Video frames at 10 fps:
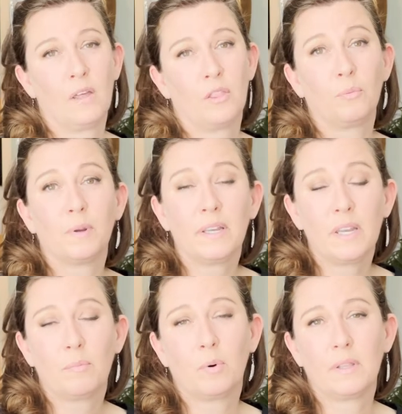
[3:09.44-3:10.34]
The really
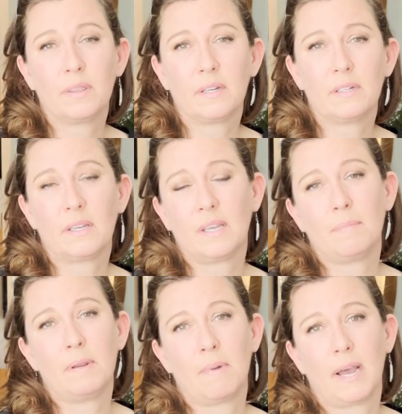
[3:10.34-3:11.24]
important thing to keep
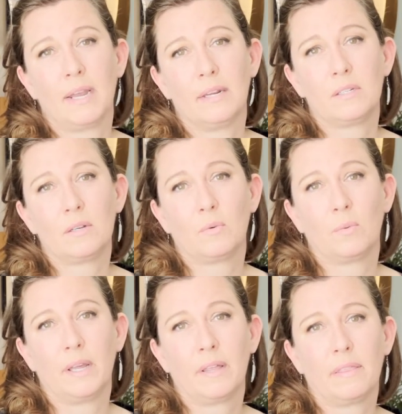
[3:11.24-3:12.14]
in mind
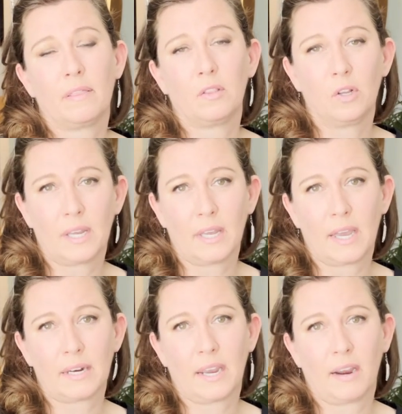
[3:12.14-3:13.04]
with looking
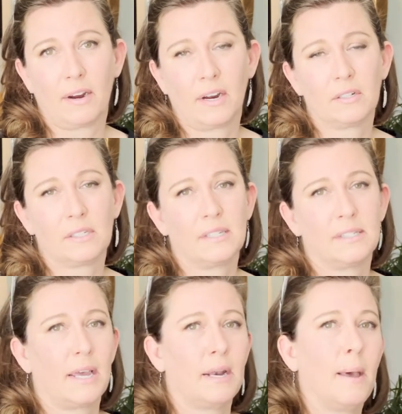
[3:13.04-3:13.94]
at carriers is
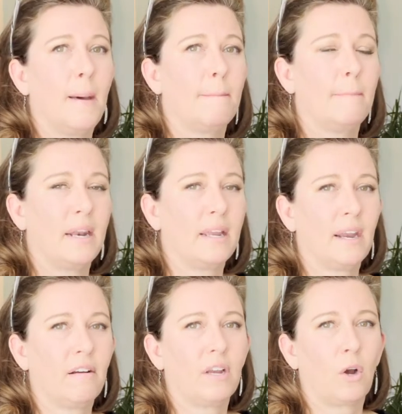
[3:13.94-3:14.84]
that
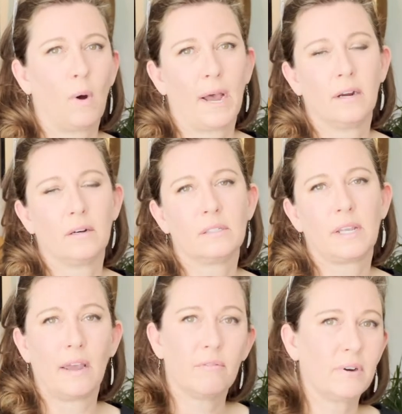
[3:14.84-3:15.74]
Medicare requires
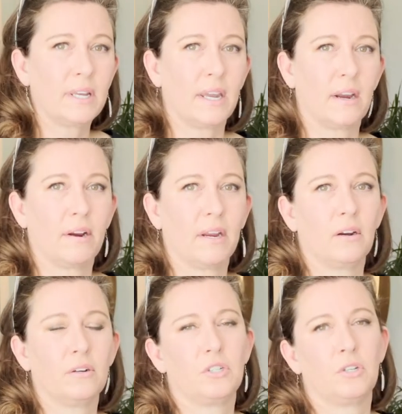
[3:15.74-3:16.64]
every
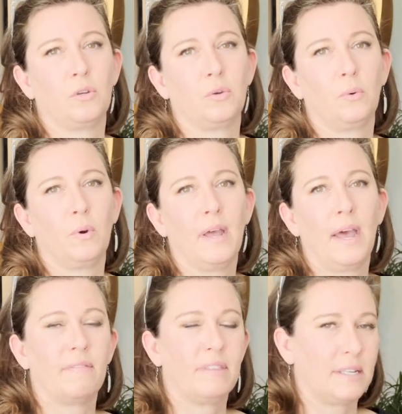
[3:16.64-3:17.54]
carrier to
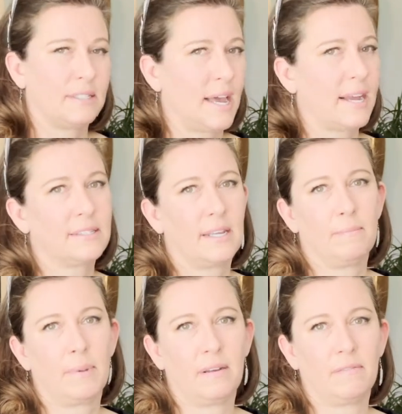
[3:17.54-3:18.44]
have the exact same
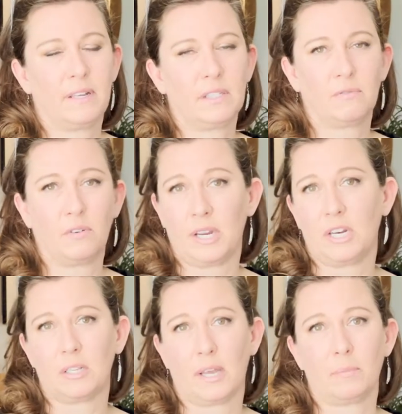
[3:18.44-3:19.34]
benefits for
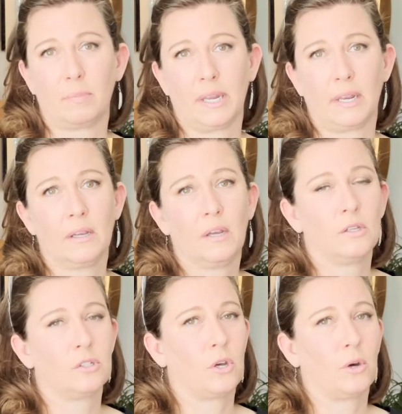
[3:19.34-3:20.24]
each letter plan.
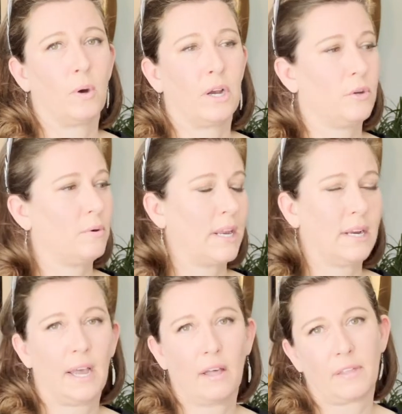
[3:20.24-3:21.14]
So a United
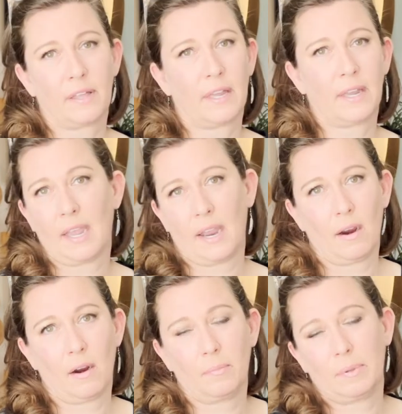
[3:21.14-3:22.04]

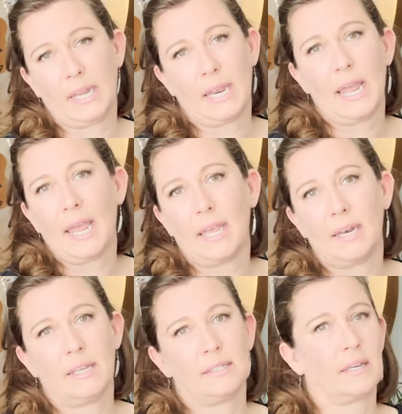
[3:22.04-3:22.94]
Healthcare Plan
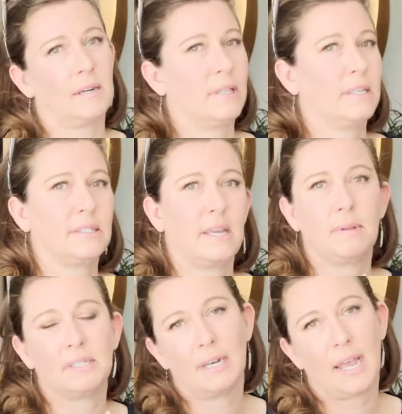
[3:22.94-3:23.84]
N is going to be the same
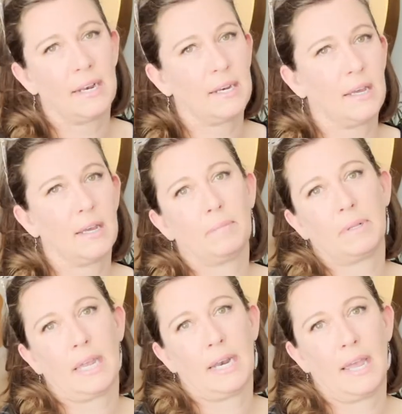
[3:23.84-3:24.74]
as an Aetna
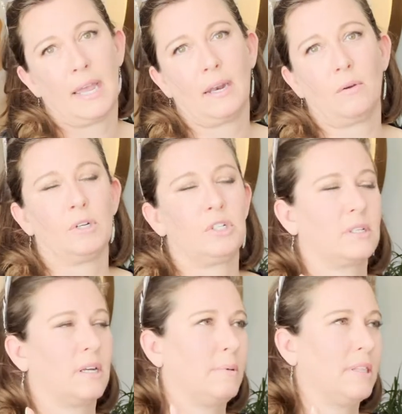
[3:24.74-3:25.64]
Plan N, which is
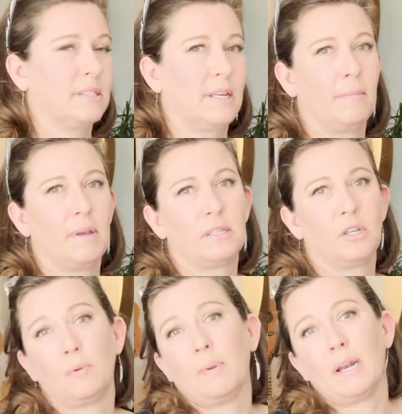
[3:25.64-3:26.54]
going to be the same as a
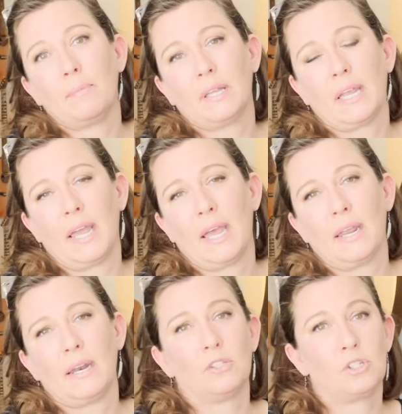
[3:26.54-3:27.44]
Humana Plan
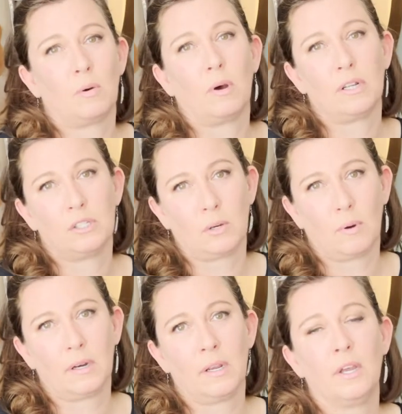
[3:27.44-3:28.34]
N, and so on and so
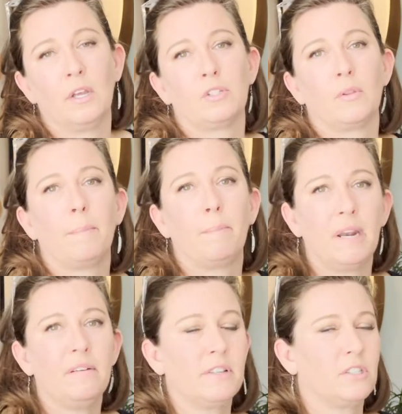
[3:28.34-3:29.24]
on. So the
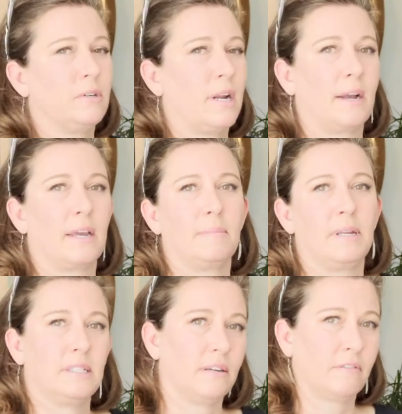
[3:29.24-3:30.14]
benefits are not going to be
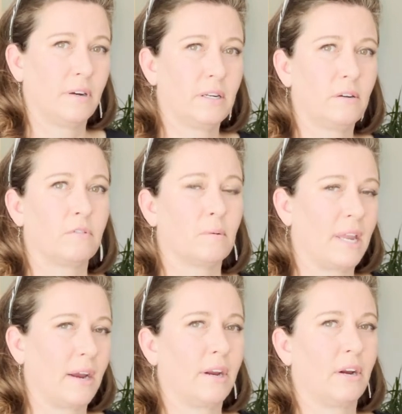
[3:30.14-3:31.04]
different from
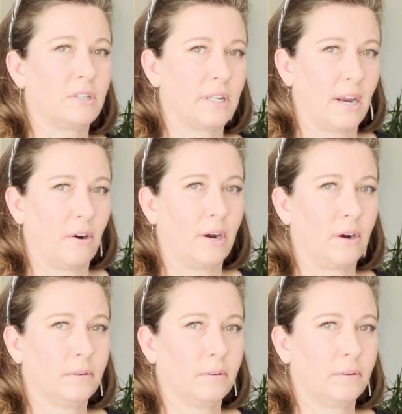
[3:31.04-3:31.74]
carrier to carrier.